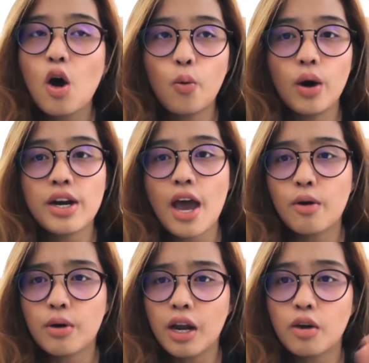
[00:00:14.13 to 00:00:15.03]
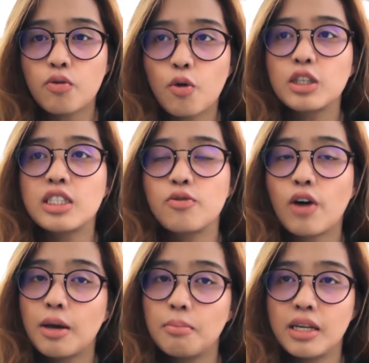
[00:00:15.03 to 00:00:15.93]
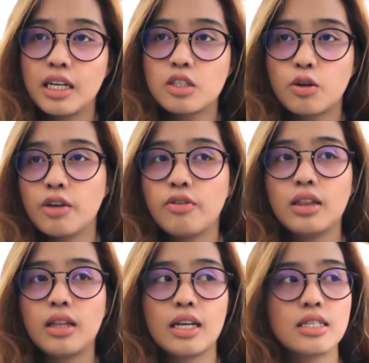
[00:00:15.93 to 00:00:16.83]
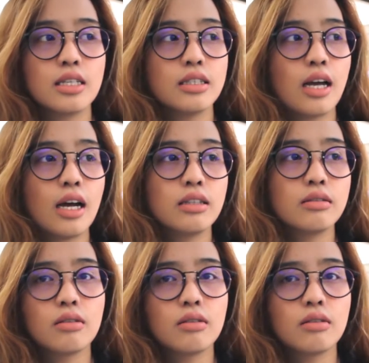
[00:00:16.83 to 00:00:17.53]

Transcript: 1 hour and 45 minutes or even less than that.